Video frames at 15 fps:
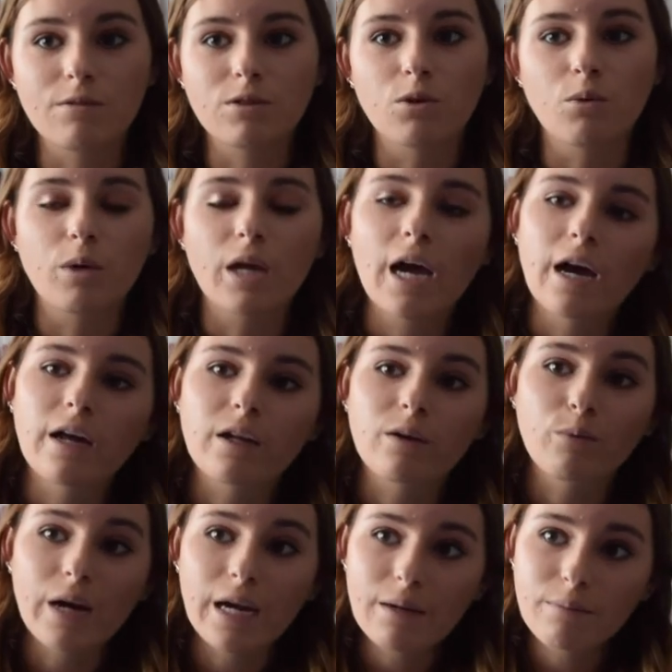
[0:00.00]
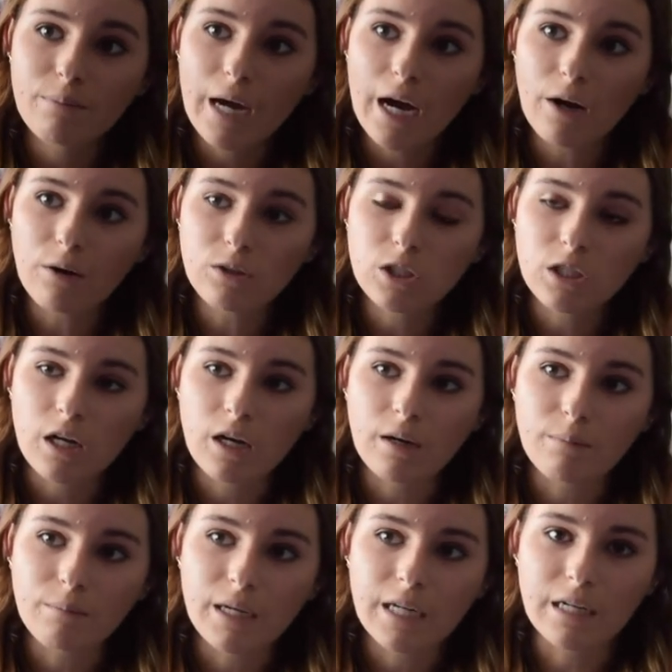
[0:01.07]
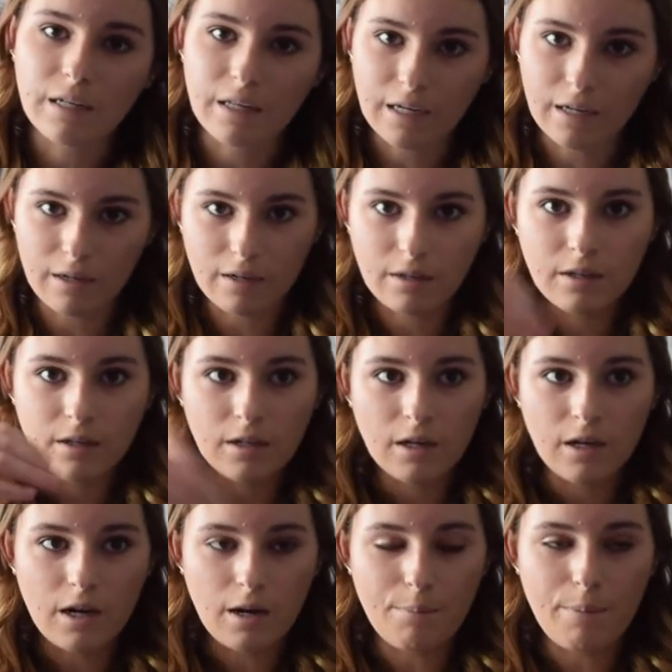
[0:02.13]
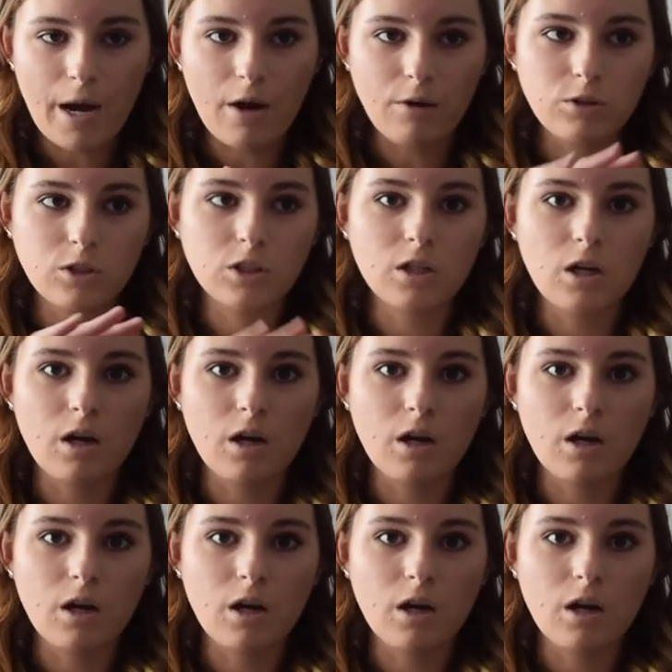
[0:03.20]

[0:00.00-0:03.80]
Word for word: So we had a rain pouch in like a pouch.